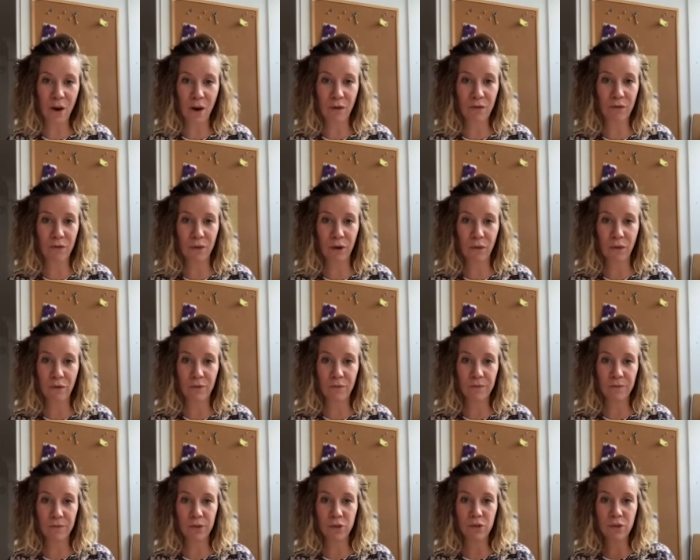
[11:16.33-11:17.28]
of
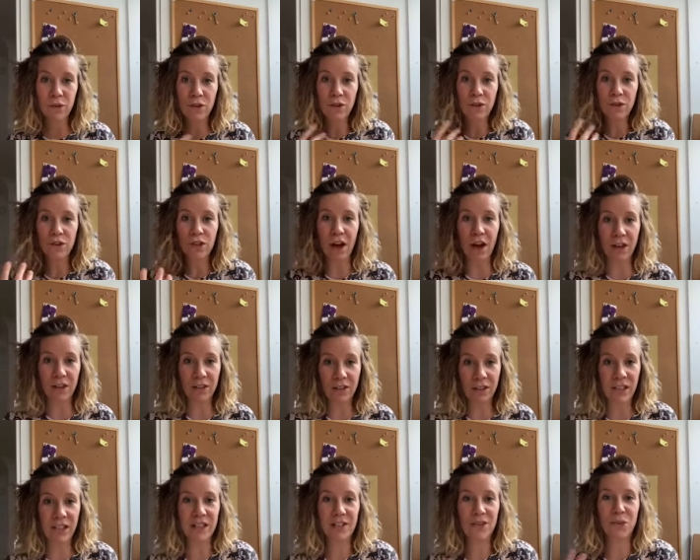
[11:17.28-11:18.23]

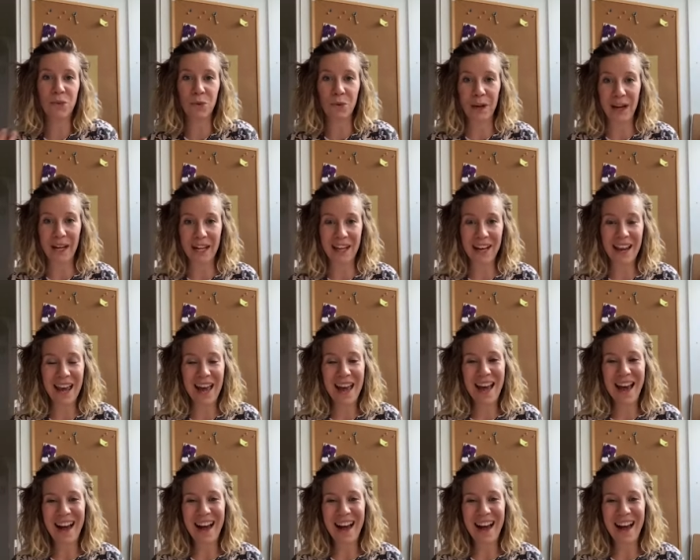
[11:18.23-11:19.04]
starting doing